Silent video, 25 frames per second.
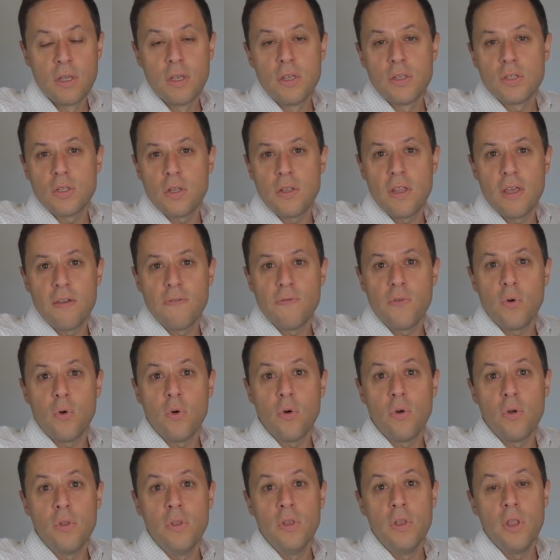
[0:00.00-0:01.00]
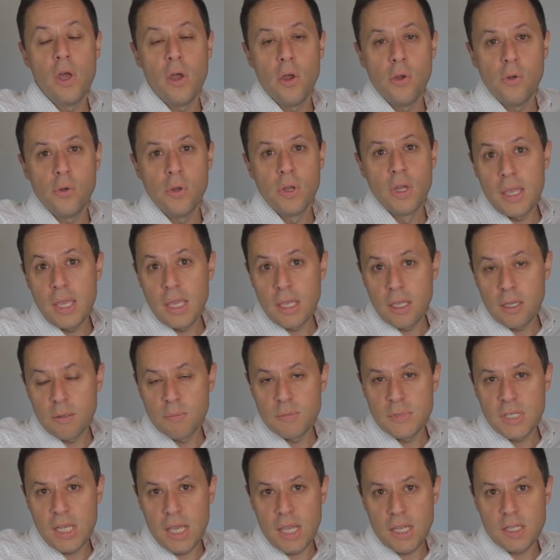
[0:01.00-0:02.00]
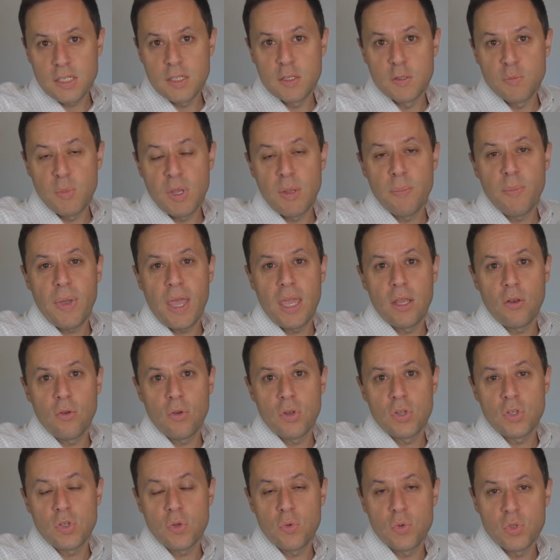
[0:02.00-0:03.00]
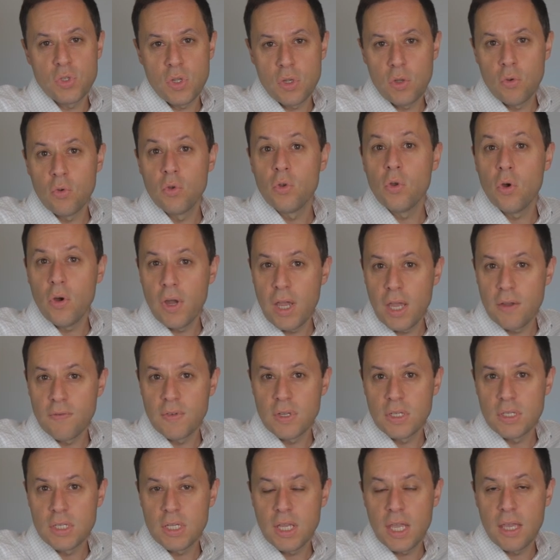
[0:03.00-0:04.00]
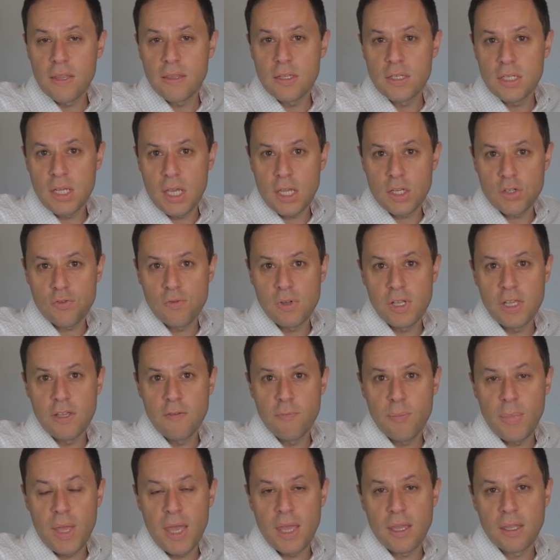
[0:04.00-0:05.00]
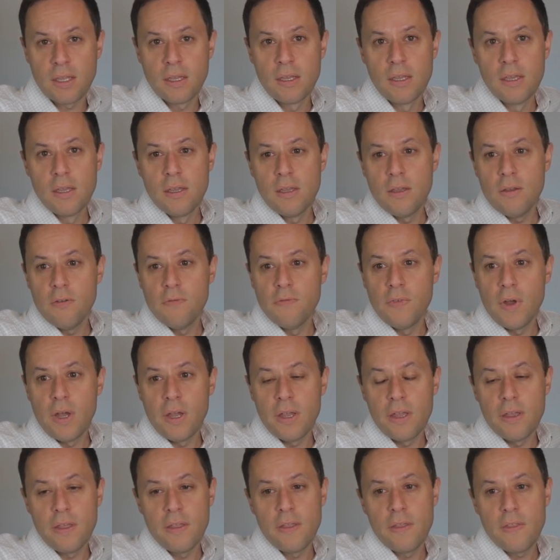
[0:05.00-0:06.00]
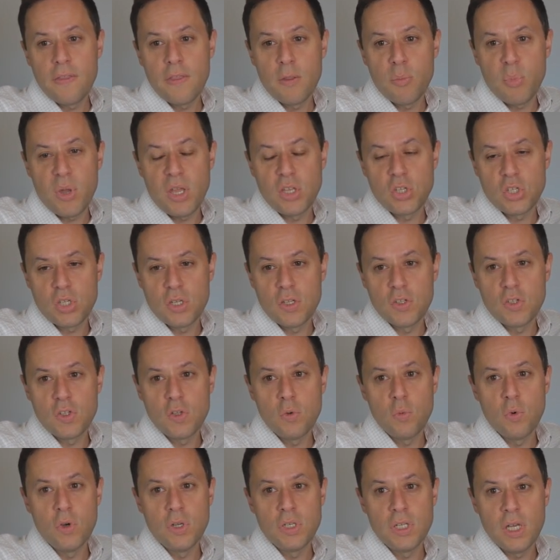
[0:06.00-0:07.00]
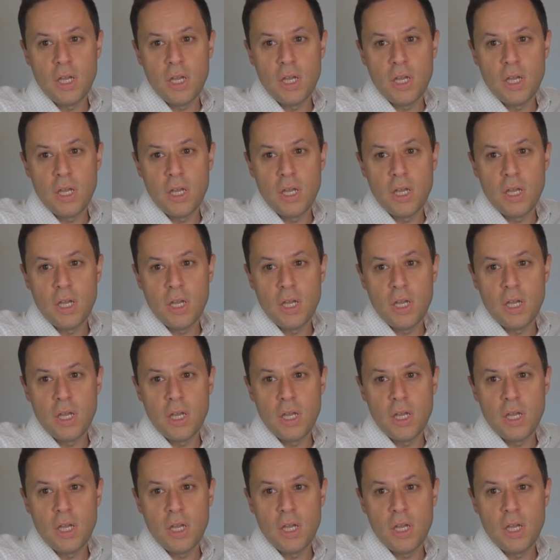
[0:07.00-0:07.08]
so therefore no income tax has been paid on it at all, so you're not having to get the tax relief back via the pension as you would